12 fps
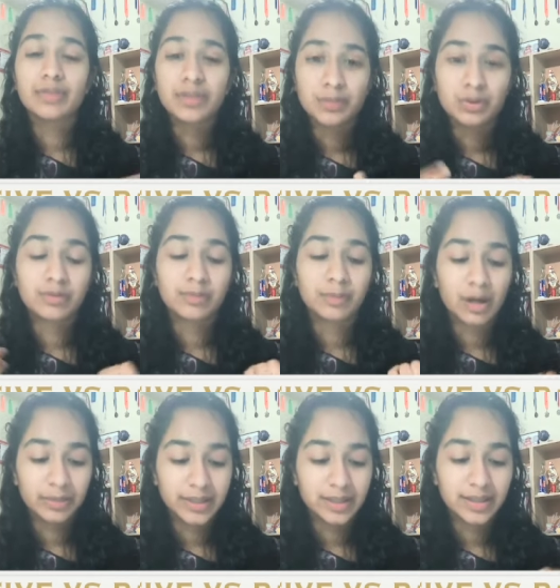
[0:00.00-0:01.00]
some sort of
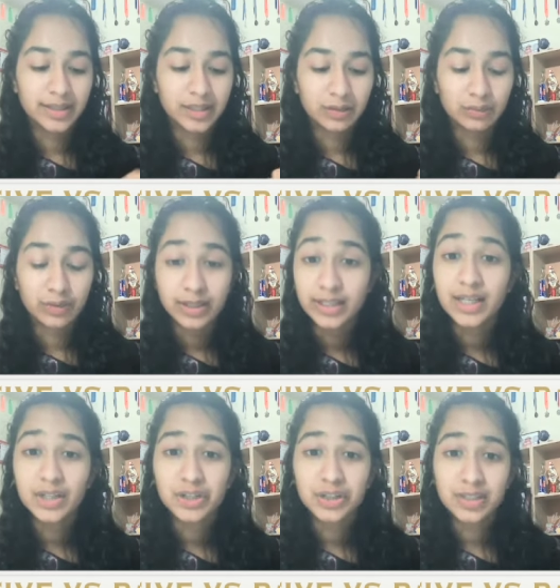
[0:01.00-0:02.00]
probably collecting
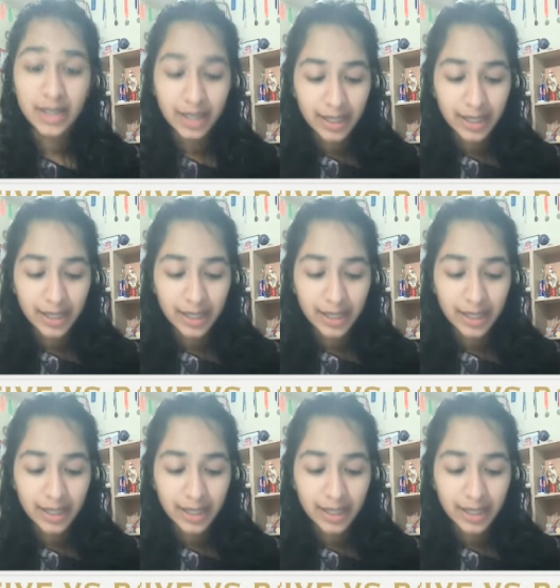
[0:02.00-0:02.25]
radiation,